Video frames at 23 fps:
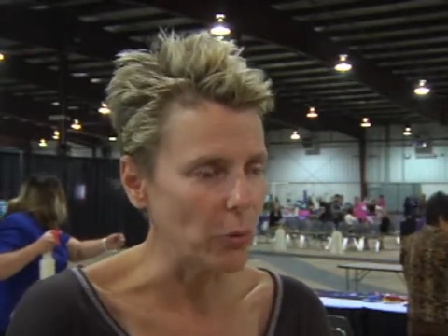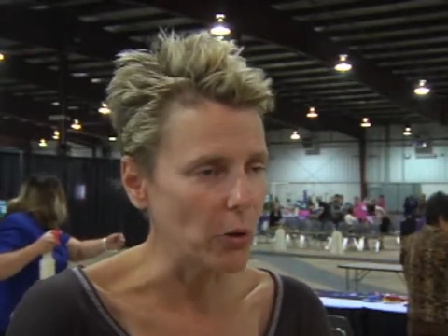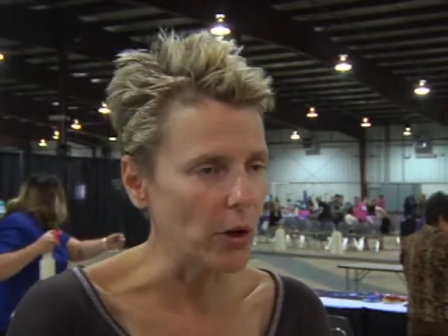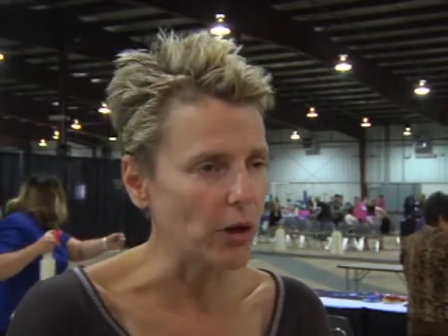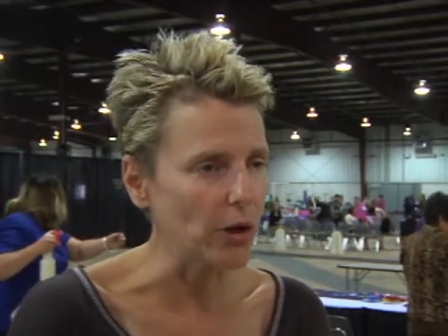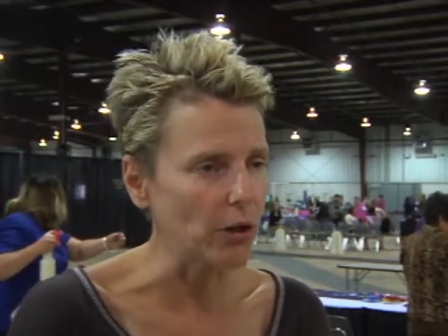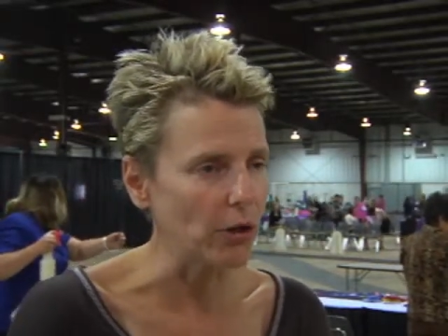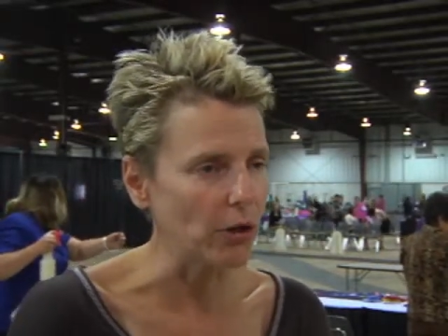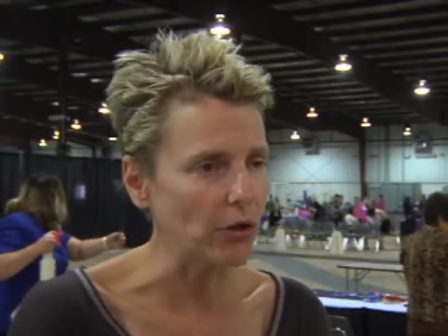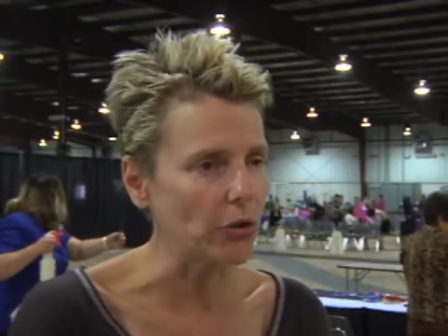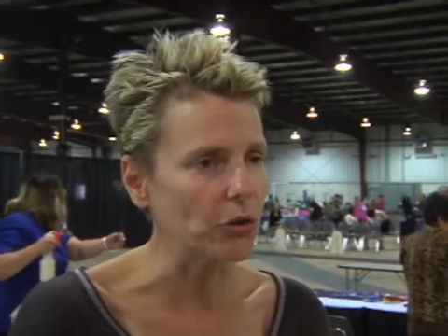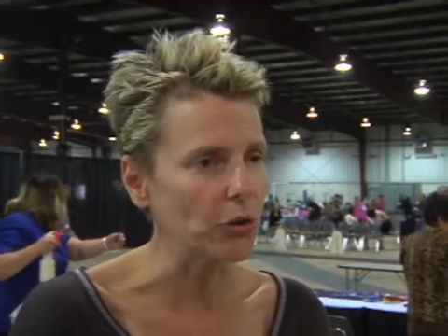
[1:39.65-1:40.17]

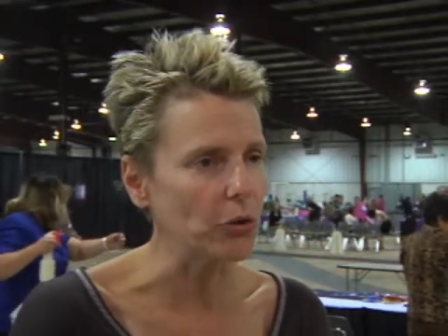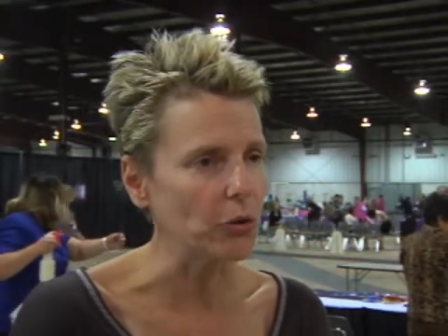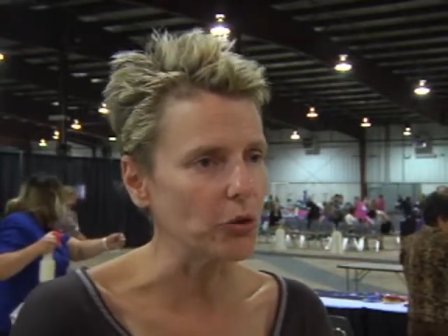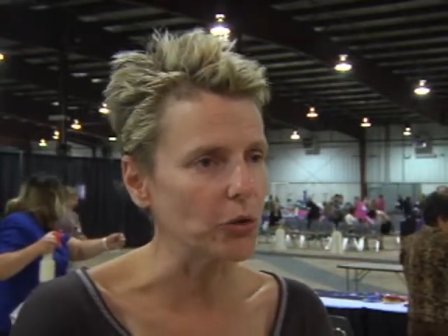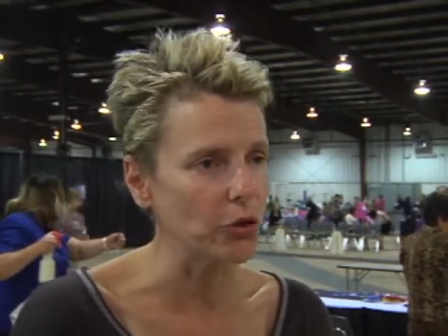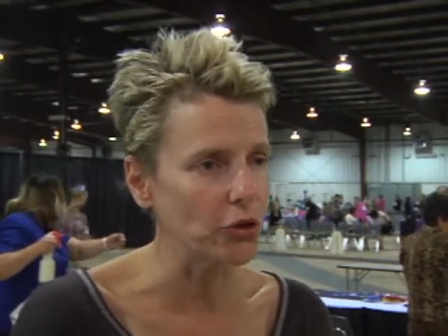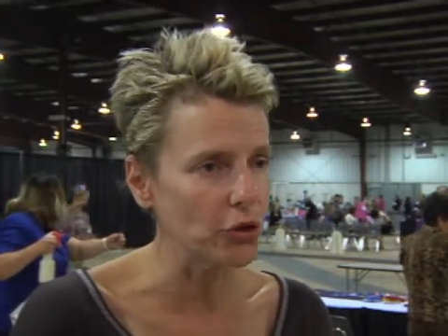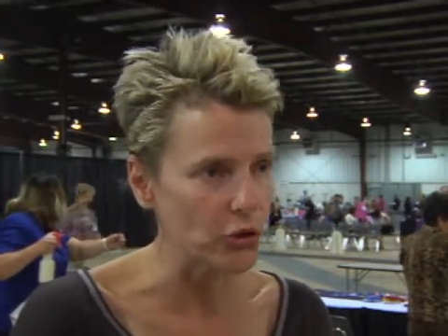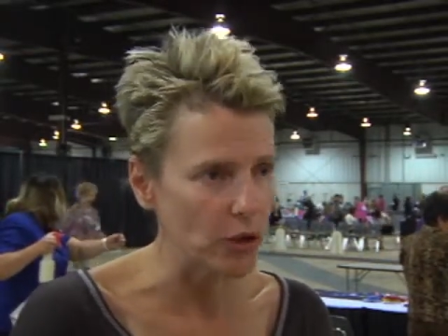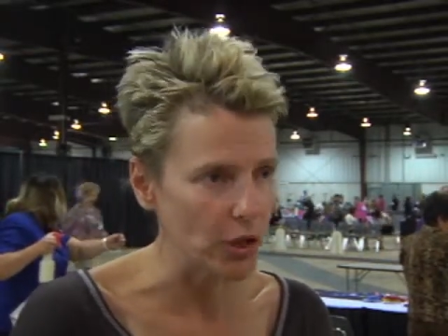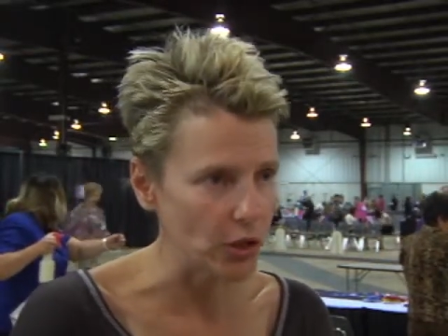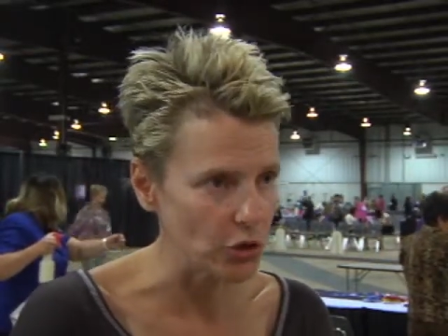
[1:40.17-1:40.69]
wanted a certain
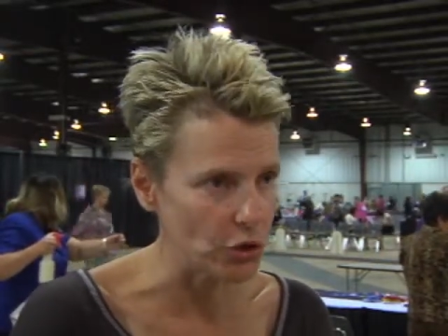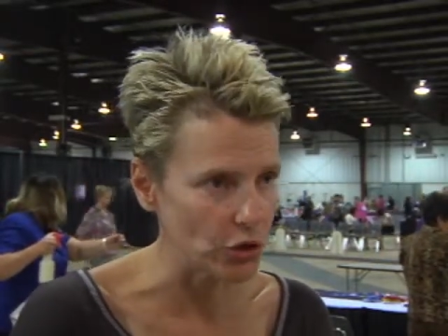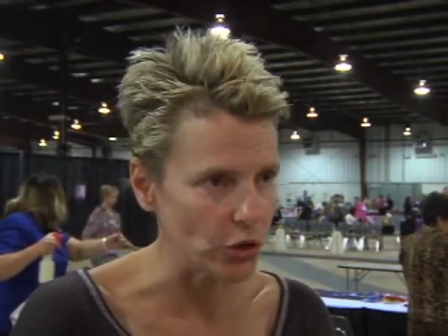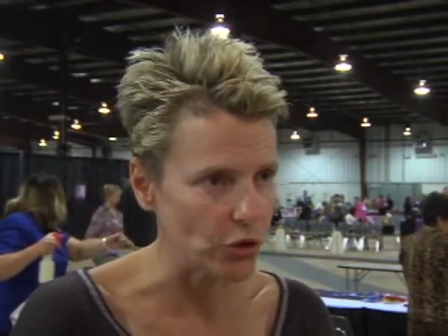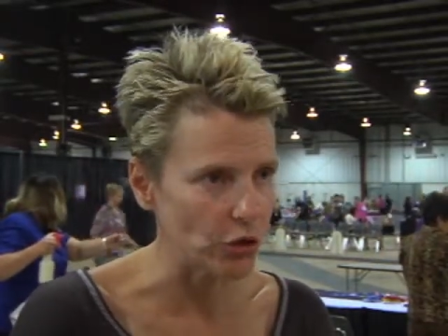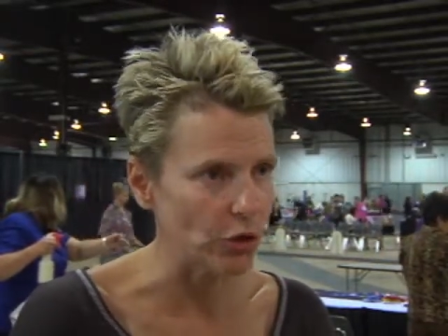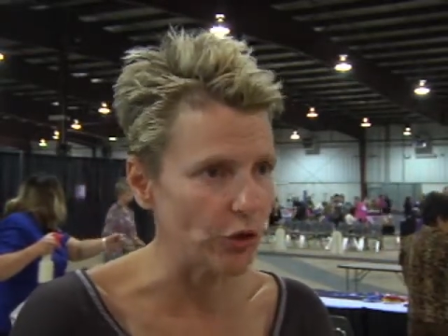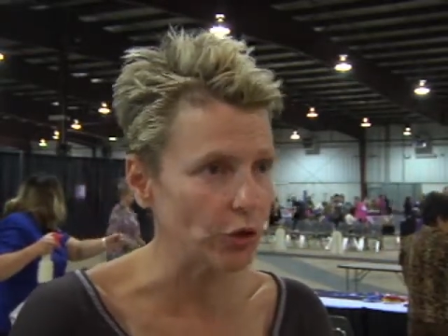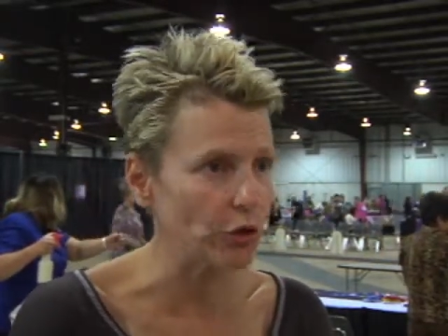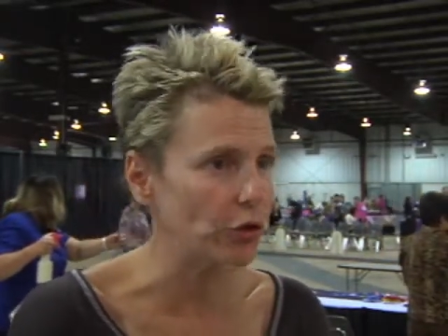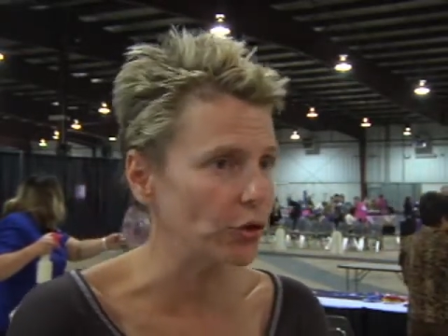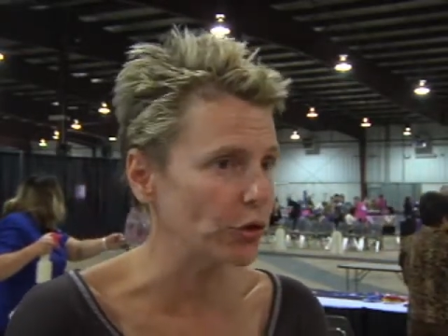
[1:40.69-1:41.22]

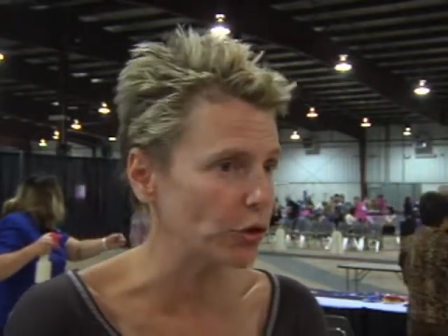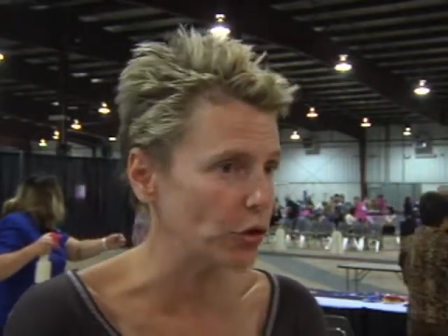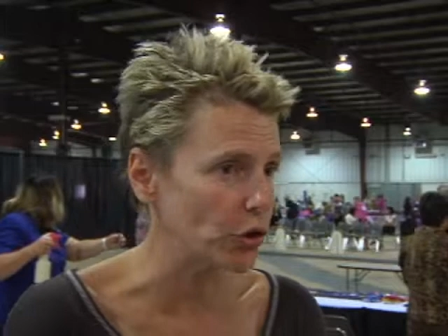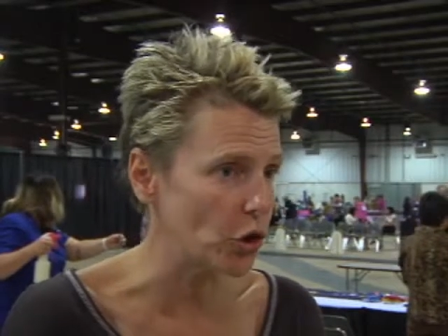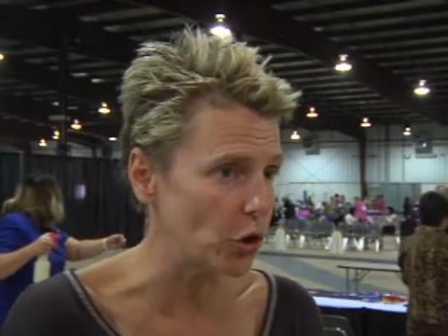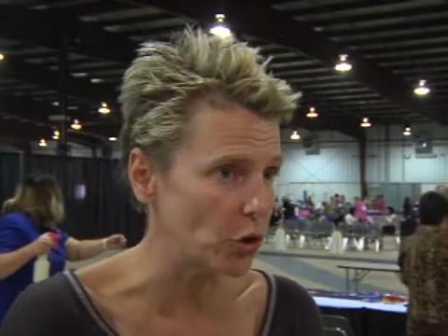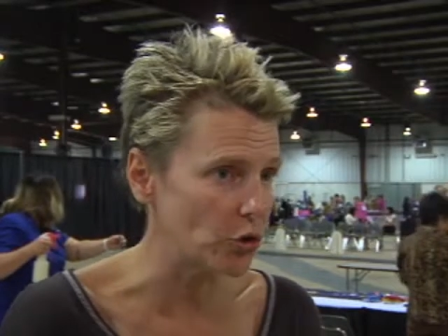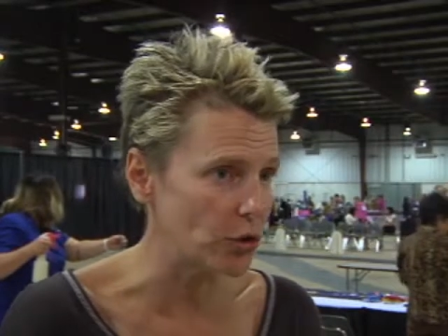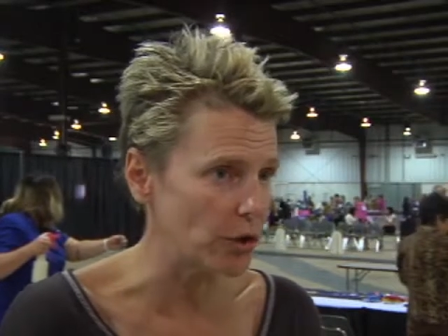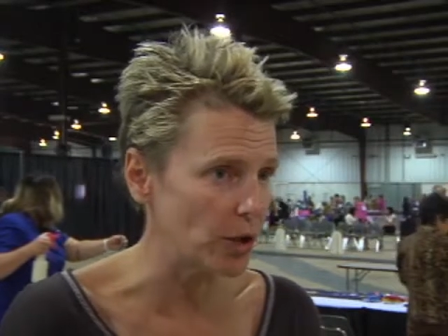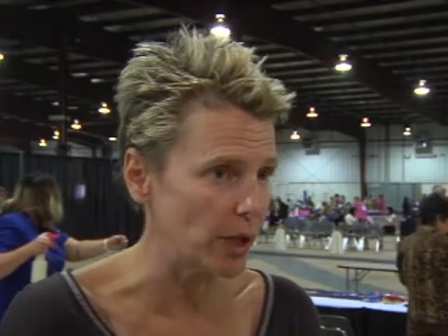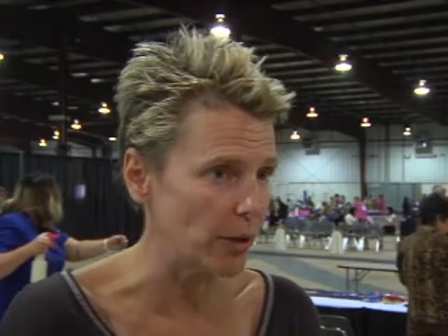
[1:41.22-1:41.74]
structure, a certain
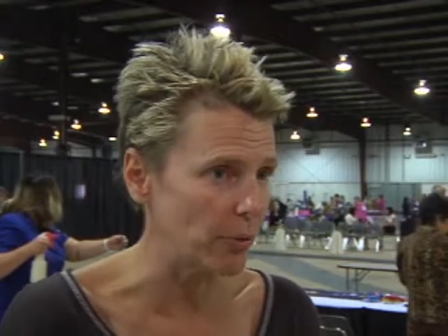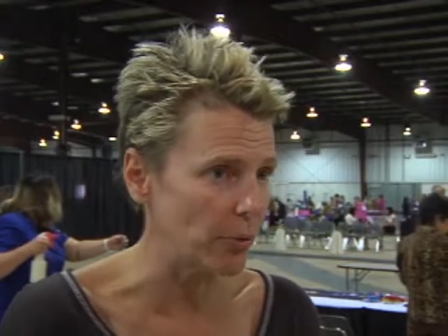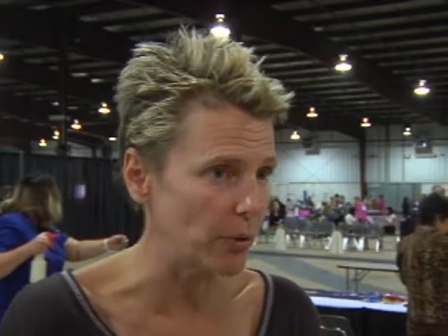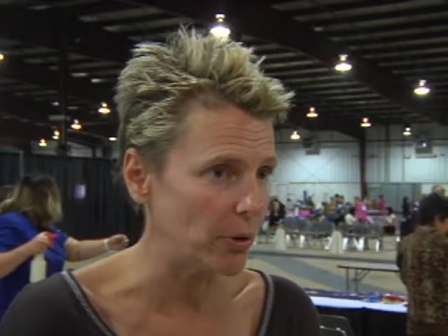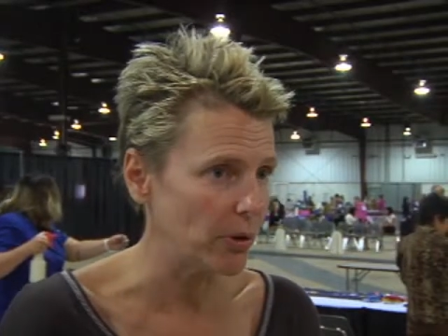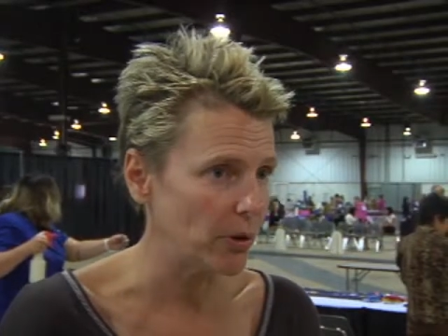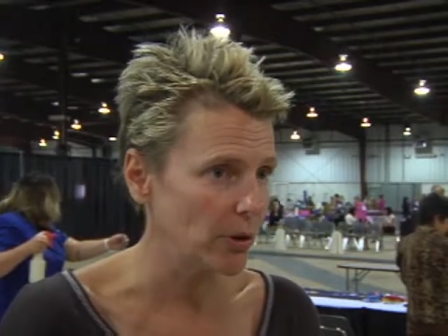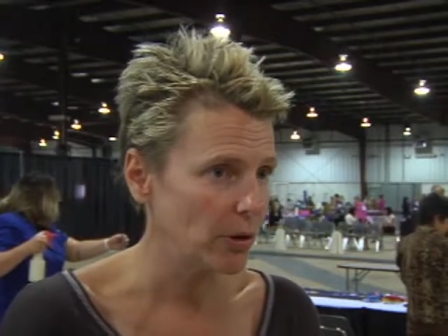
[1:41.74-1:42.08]
coat type,